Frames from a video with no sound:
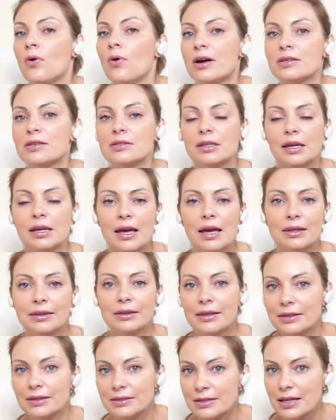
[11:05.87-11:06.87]
Once
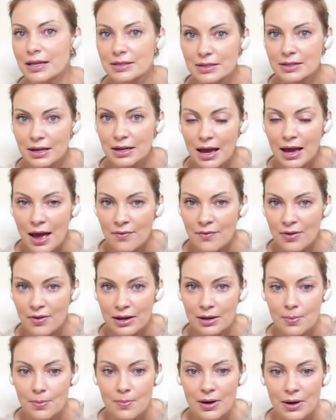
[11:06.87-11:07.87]
again, this doesn't have
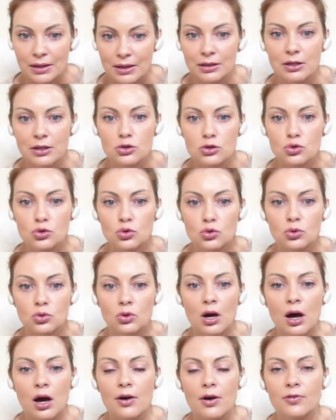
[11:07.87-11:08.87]
any monthly
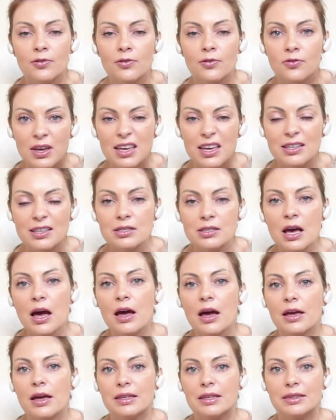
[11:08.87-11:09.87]
uh, fees.
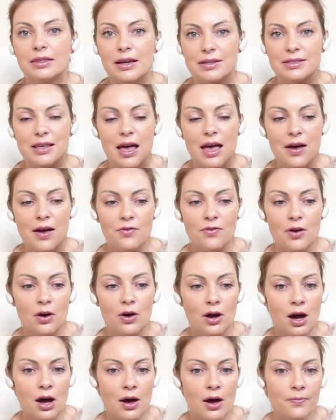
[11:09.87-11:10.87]
It does have
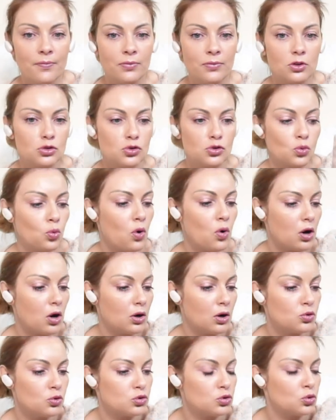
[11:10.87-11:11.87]
a um,
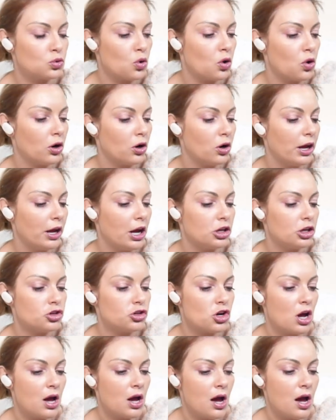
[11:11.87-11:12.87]
local
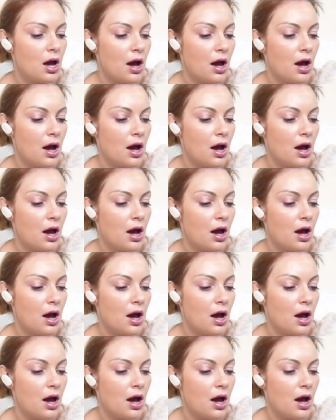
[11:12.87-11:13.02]
storage.